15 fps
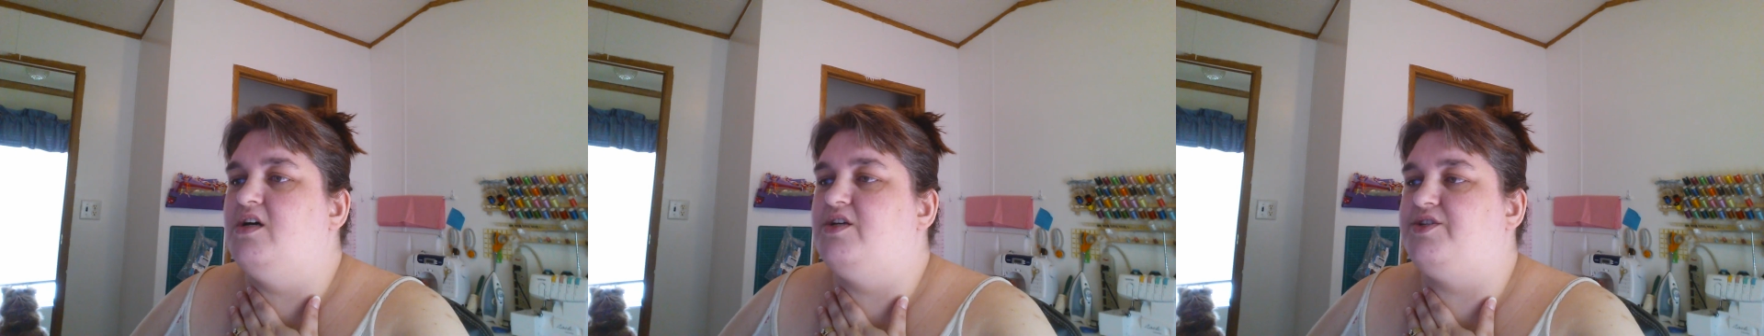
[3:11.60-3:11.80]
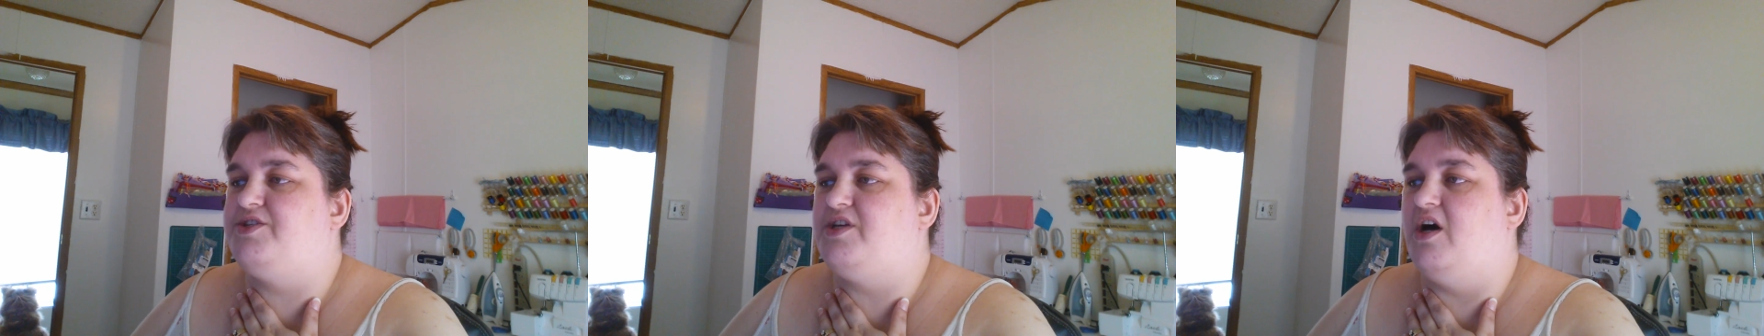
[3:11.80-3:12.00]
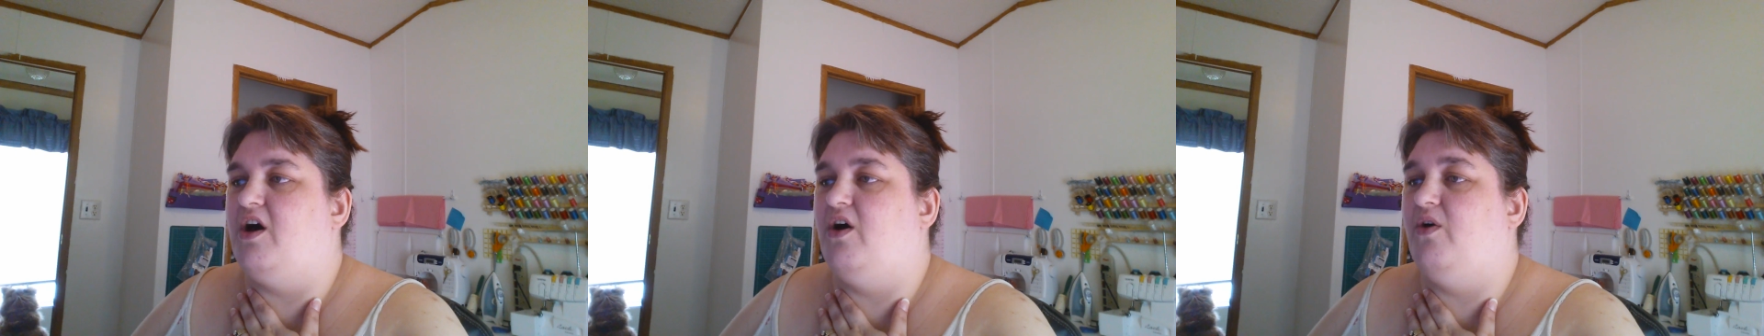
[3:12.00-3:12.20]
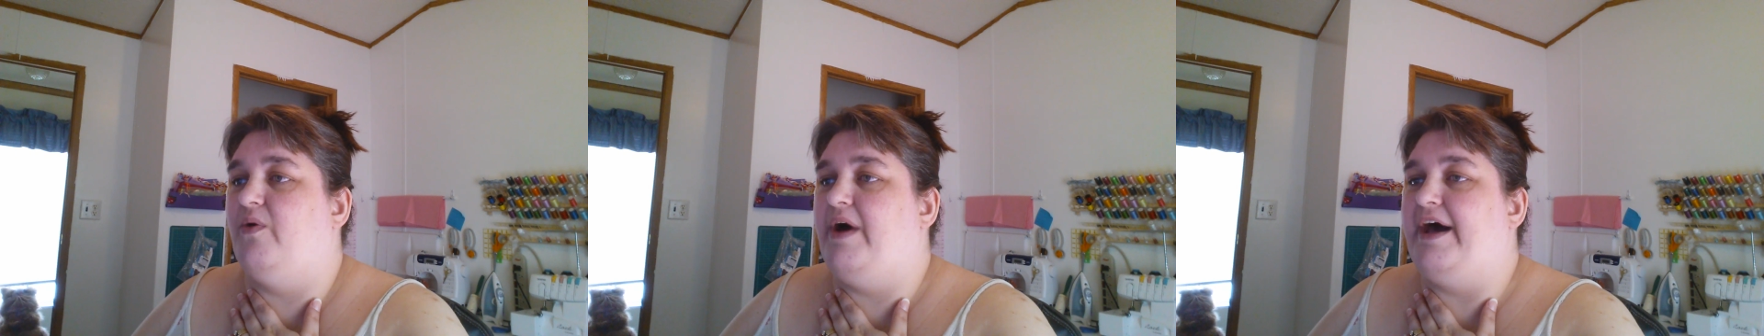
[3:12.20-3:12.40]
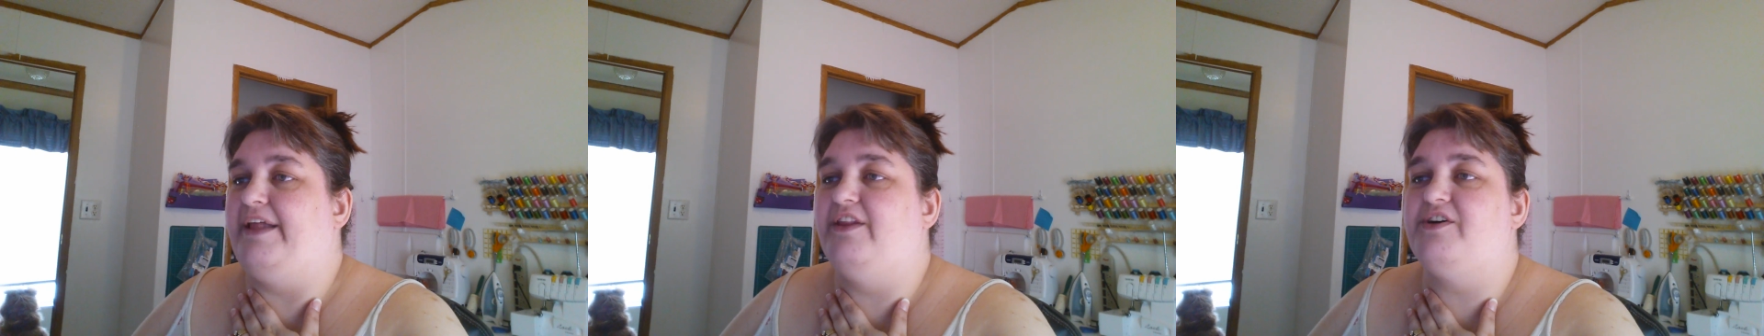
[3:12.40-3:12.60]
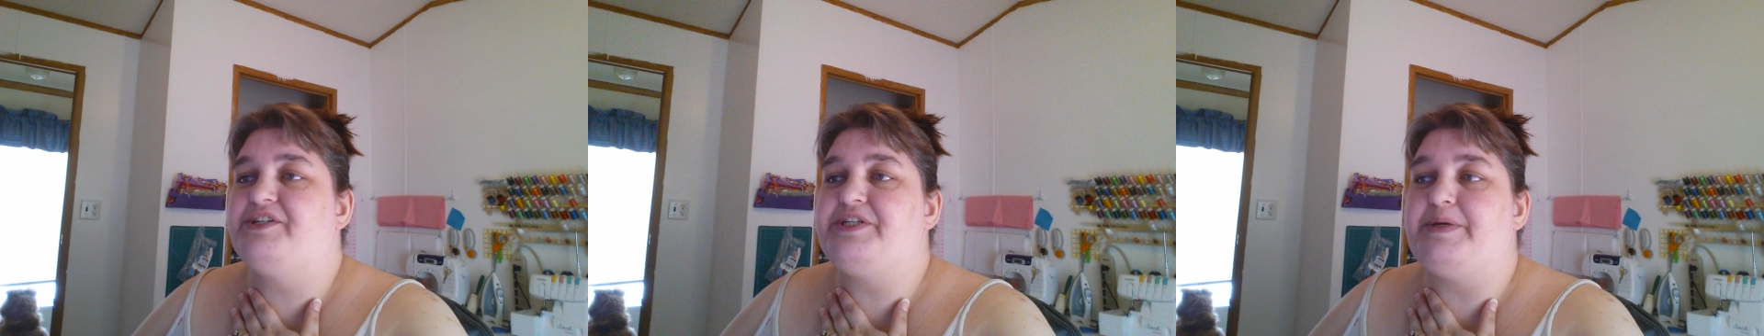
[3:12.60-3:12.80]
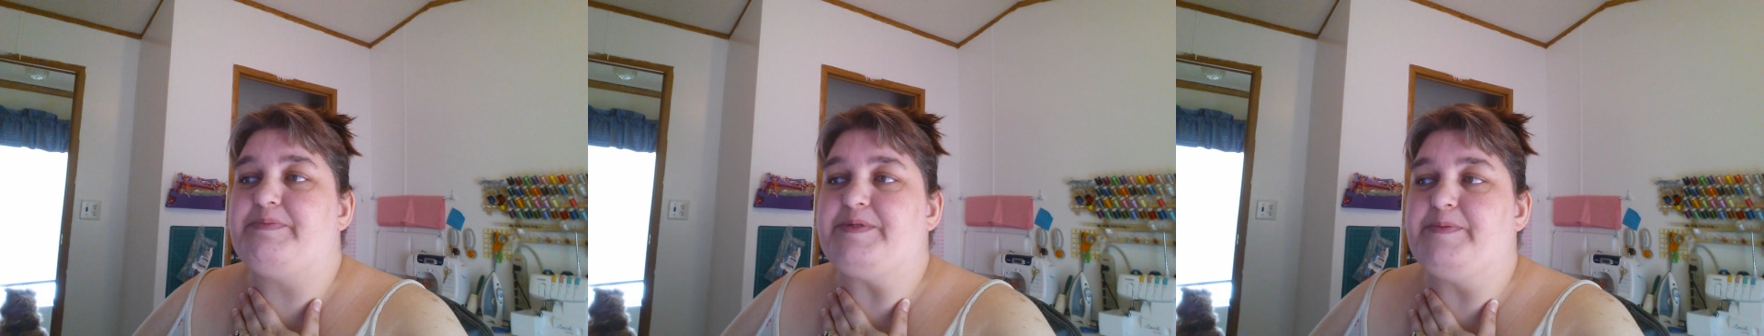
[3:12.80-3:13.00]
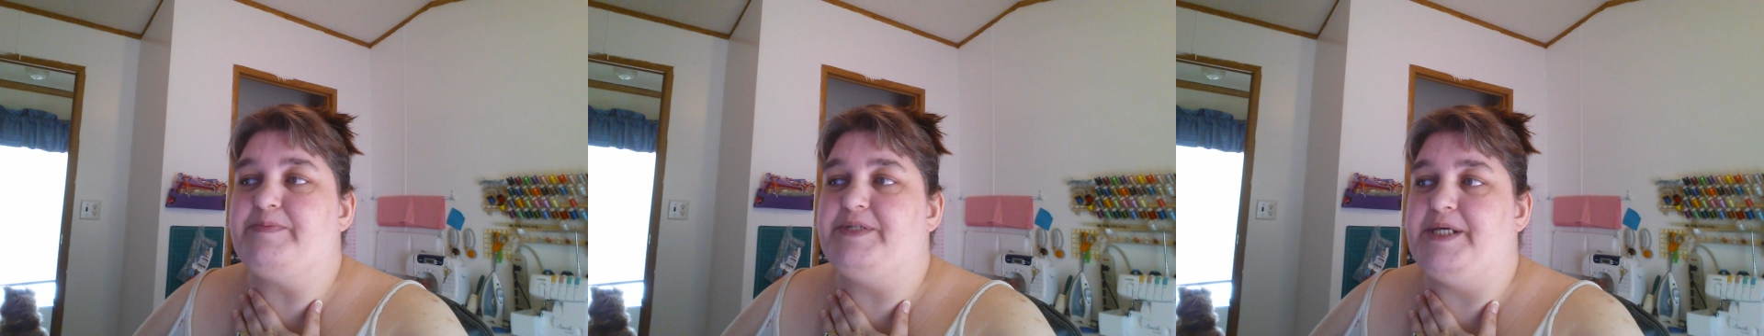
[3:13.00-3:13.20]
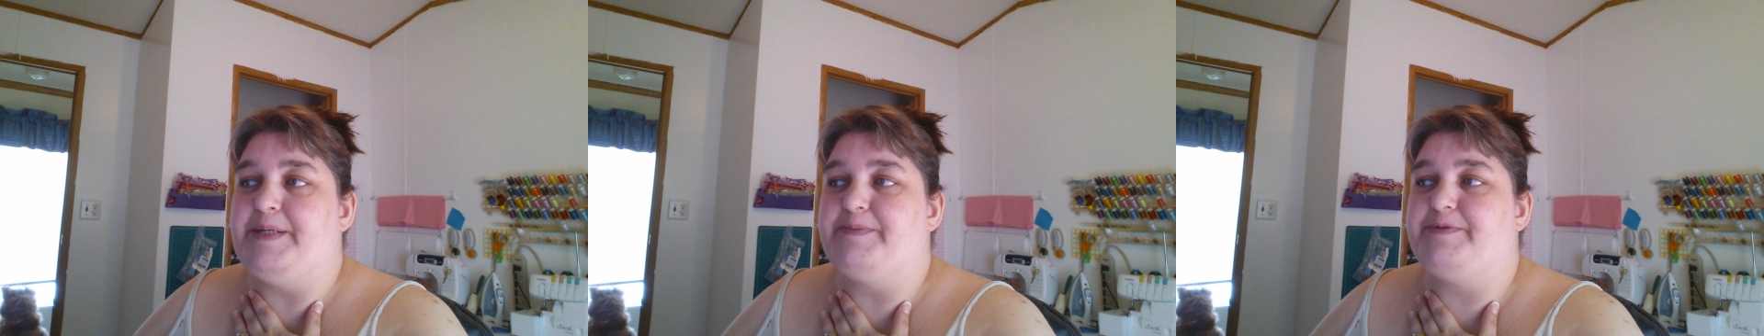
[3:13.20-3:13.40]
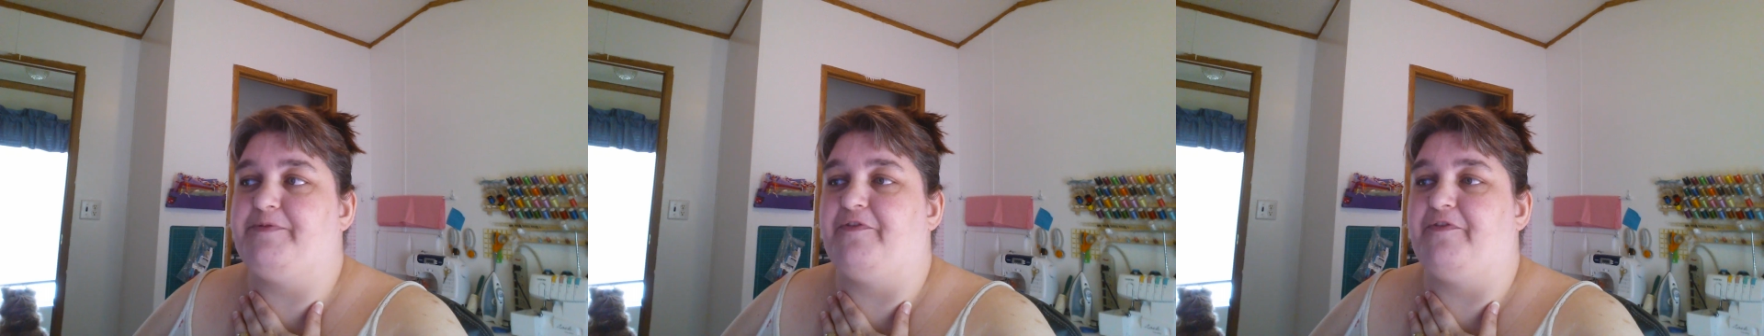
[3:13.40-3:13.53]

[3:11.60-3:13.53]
So I looked up some tips